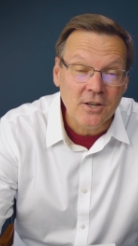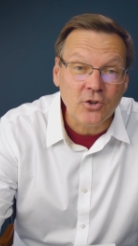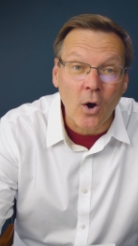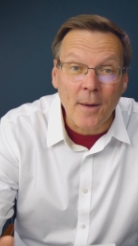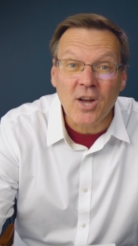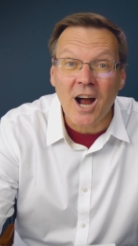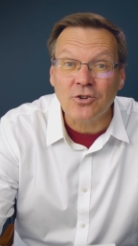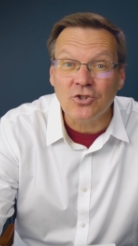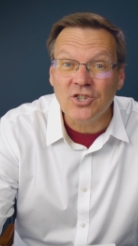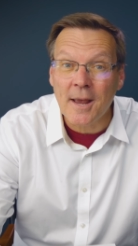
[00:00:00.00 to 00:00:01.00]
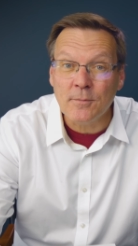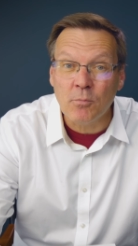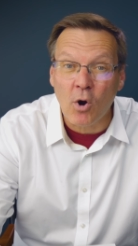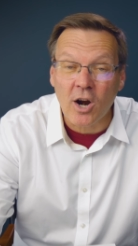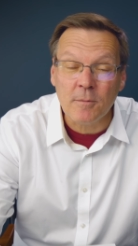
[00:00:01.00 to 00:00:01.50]
So I'm Dr.
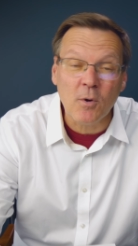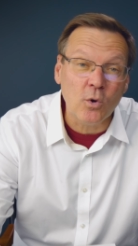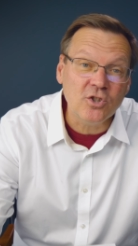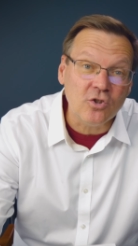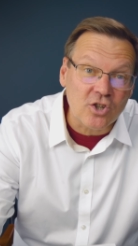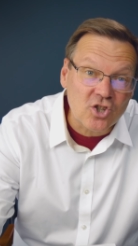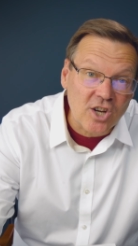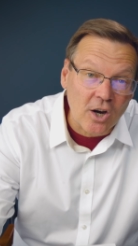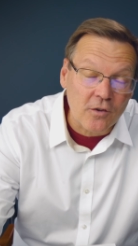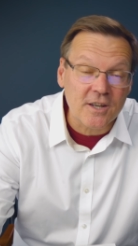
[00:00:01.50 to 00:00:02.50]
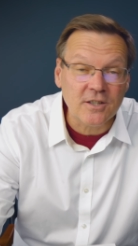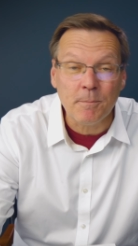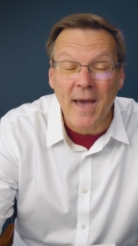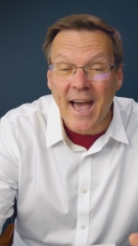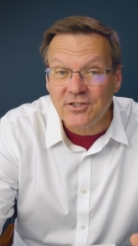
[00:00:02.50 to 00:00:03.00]
James Marcum. I want you to share this,
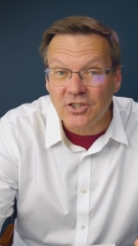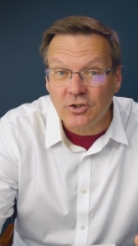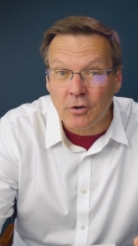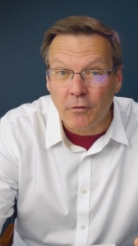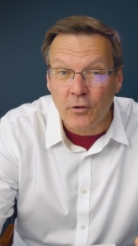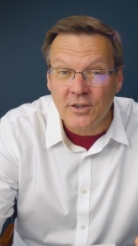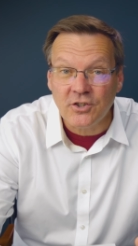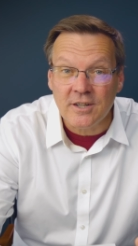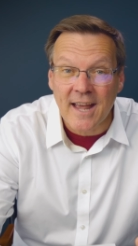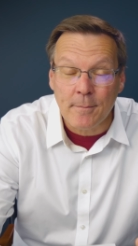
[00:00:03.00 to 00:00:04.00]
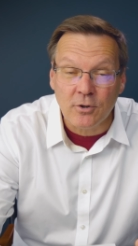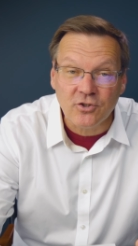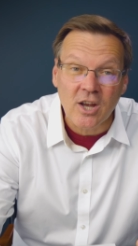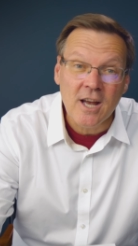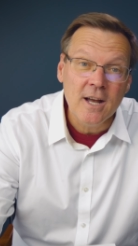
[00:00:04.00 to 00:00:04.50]
pass this to friends and neighbors.